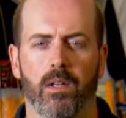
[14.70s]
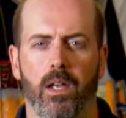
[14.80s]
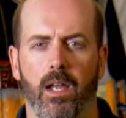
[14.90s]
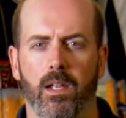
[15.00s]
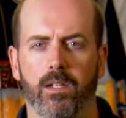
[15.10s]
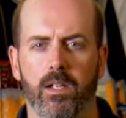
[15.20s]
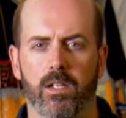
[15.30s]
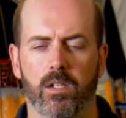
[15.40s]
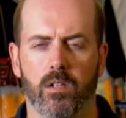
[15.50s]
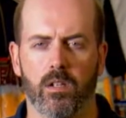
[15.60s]
And
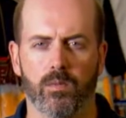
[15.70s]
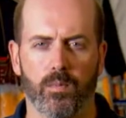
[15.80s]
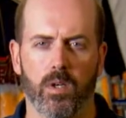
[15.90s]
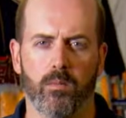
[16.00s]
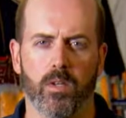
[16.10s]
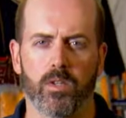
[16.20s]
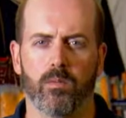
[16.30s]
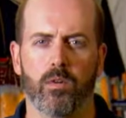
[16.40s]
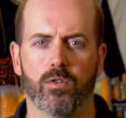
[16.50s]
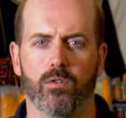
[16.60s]
it's pretty much
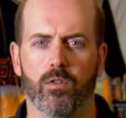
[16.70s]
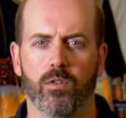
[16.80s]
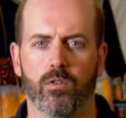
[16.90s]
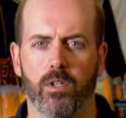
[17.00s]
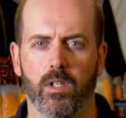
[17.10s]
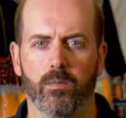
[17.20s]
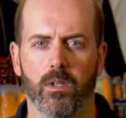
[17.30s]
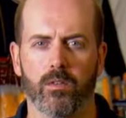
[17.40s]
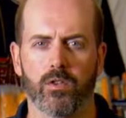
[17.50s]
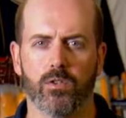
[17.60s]
the most critical
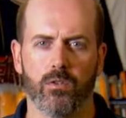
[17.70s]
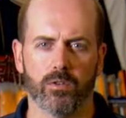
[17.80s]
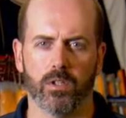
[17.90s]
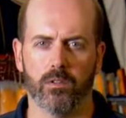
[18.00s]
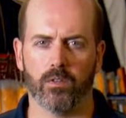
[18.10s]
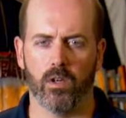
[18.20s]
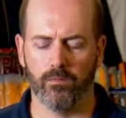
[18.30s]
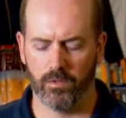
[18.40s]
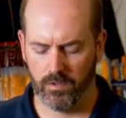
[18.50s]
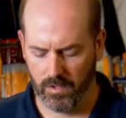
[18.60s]
element of the shoe outside of
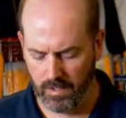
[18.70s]
comfort,